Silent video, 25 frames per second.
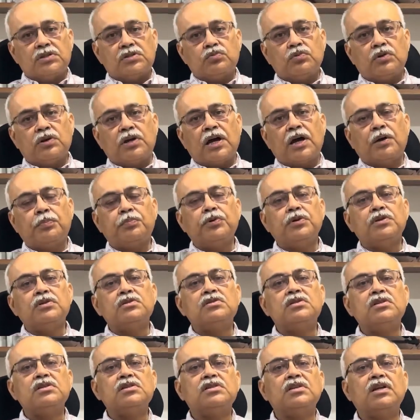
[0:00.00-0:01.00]
what happens
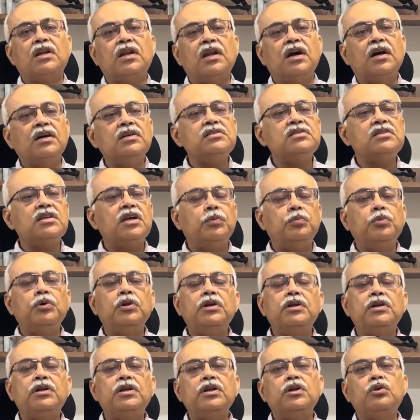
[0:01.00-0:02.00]
is the lung's
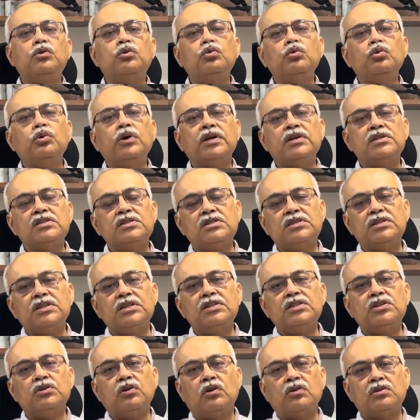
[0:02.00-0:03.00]
ability to exchange
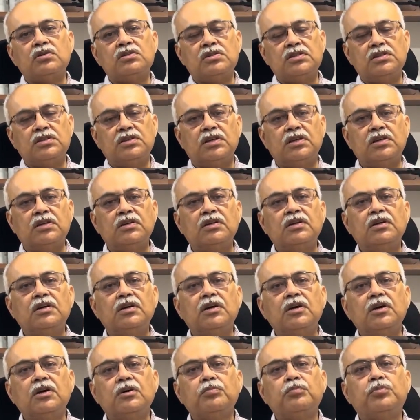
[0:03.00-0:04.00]
oxygen
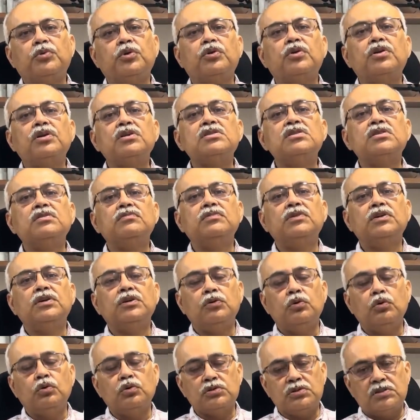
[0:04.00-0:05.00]
progressively
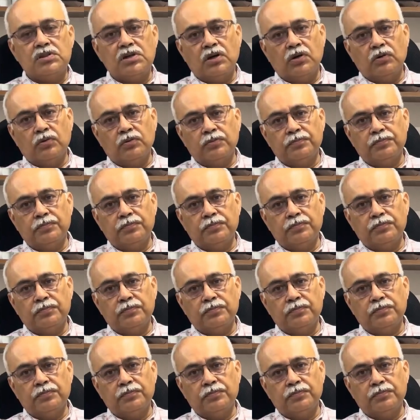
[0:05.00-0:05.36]
goes down.